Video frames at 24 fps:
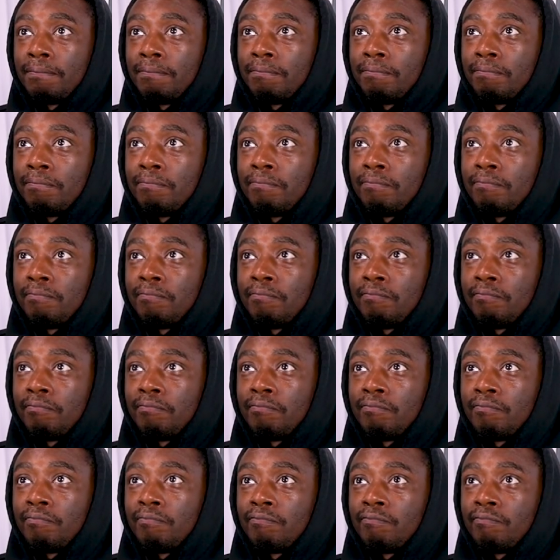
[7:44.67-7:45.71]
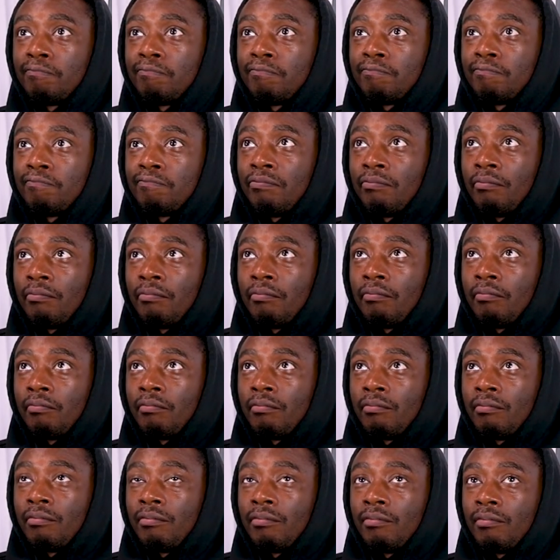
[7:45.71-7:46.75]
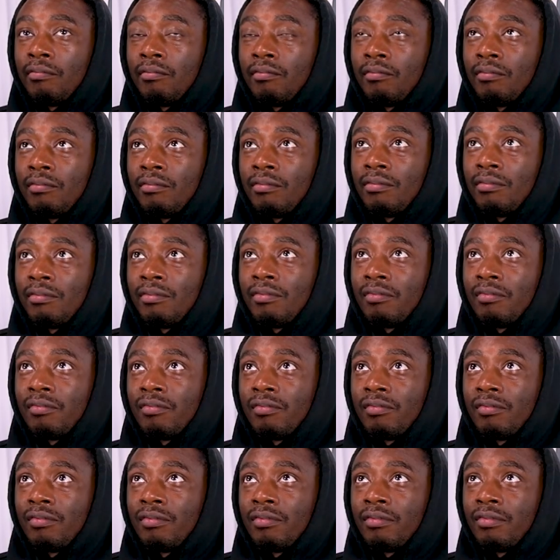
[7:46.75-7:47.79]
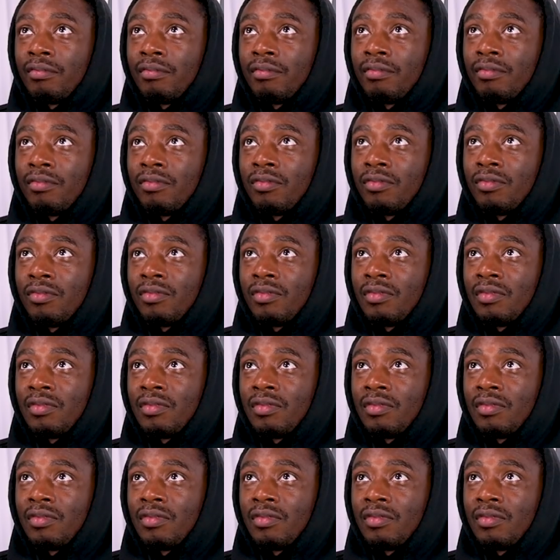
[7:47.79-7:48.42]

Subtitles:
This person isn't speaking.